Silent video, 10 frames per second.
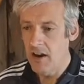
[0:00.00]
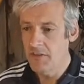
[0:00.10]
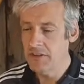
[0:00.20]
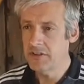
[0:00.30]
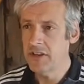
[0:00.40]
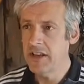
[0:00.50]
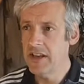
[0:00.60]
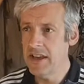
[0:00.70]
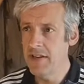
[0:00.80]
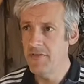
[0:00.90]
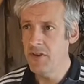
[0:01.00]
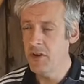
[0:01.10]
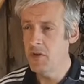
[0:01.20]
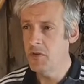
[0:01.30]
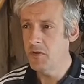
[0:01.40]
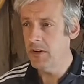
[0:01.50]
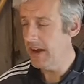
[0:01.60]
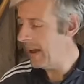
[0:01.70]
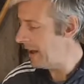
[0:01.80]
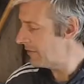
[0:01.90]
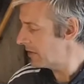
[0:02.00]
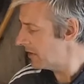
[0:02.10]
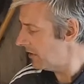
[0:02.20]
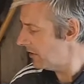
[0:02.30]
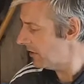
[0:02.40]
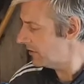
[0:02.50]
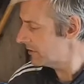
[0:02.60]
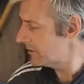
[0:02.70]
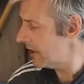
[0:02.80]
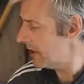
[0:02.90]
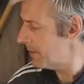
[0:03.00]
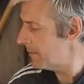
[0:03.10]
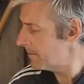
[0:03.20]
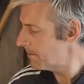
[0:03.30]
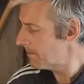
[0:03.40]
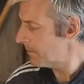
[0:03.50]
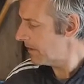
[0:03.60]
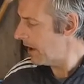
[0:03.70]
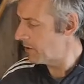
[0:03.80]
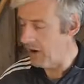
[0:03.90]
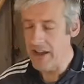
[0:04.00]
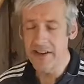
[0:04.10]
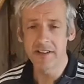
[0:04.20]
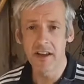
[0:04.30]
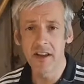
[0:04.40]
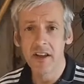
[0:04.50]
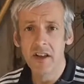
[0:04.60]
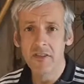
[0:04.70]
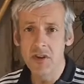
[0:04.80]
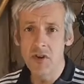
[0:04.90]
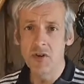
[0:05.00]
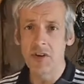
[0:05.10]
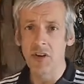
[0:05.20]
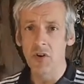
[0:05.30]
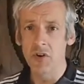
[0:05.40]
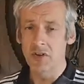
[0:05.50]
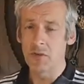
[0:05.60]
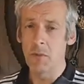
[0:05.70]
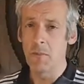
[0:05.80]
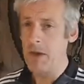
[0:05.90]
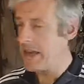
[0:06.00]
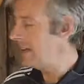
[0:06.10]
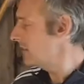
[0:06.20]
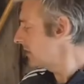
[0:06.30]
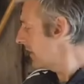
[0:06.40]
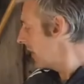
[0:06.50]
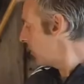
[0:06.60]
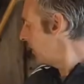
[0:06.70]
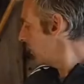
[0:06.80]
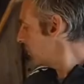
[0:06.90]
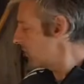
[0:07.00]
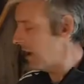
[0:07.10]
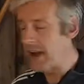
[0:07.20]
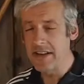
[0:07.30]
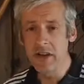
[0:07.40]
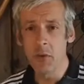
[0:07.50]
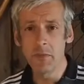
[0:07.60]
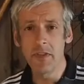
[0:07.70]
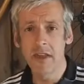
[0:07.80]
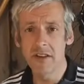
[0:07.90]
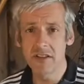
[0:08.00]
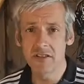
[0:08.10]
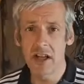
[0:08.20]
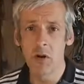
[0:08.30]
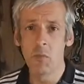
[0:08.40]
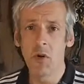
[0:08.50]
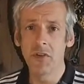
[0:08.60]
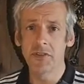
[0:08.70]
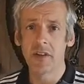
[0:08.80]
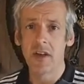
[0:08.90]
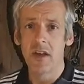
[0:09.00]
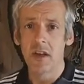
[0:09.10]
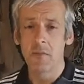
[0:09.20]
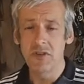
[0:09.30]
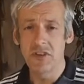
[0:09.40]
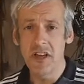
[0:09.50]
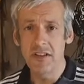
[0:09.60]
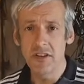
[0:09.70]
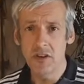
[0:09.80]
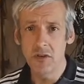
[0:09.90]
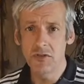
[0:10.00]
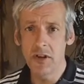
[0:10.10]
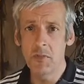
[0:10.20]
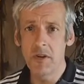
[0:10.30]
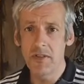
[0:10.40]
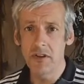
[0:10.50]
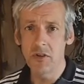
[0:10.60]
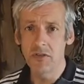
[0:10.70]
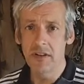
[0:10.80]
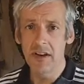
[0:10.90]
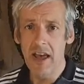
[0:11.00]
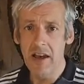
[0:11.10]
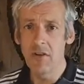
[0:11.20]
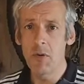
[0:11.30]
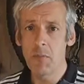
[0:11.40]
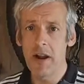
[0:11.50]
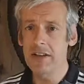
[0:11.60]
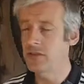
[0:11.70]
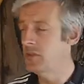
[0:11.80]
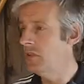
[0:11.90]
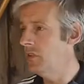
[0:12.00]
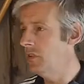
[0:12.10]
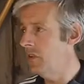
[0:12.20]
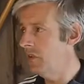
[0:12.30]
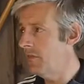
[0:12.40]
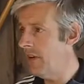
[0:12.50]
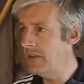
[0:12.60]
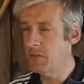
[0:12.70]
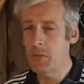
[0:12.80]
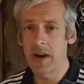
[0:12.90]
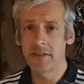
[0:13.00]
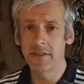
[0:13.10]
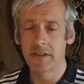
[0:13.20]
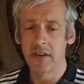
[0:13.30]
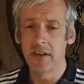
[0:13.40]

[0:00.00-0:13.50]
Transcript: Obviously, if you haven't got a grinder, that you can order some beans and they will grind it up, and you can tell them what machine you're using, whether you're using an Aeropress or a French press,